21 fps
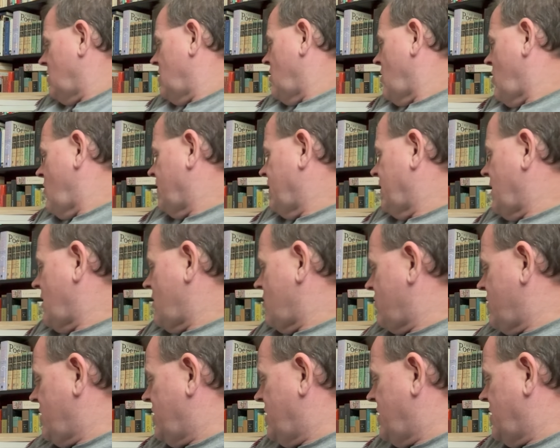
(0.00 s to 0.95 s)
Hopefully I'll
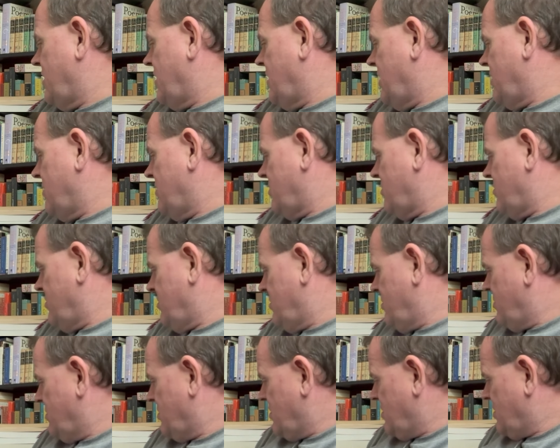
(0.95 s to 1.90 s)
read it again, or
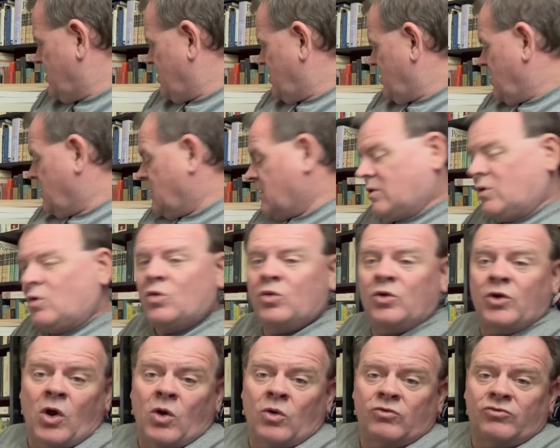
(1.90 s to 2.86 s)

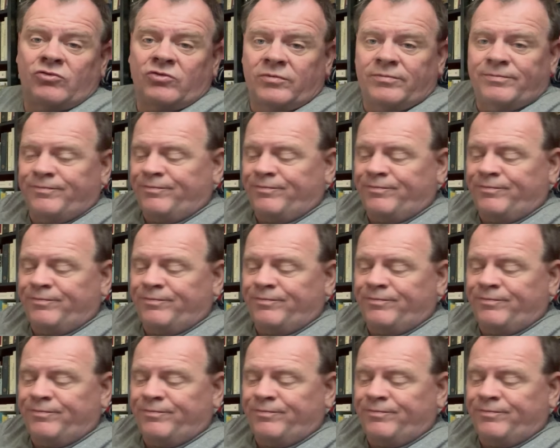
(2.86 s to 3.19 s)
who knows.